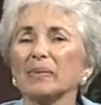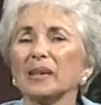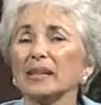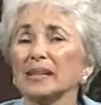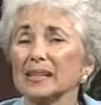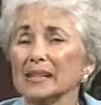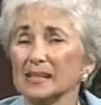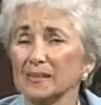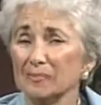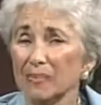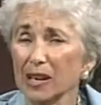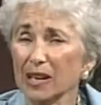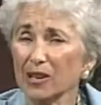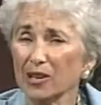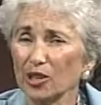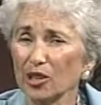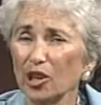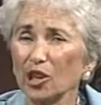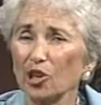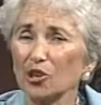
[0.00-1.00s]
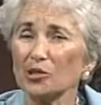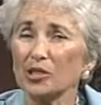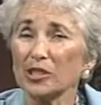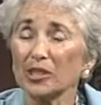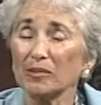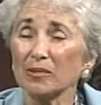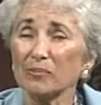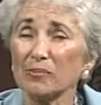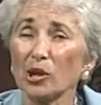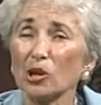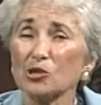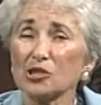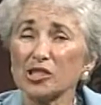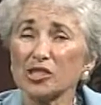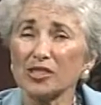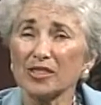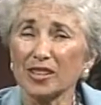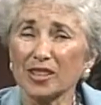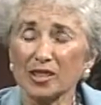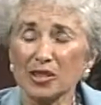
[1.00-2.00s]
but he's better known to
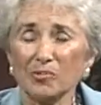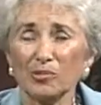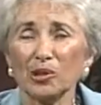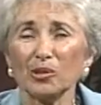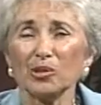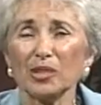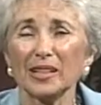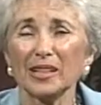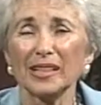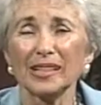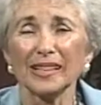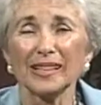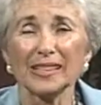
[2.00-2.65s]
most of the community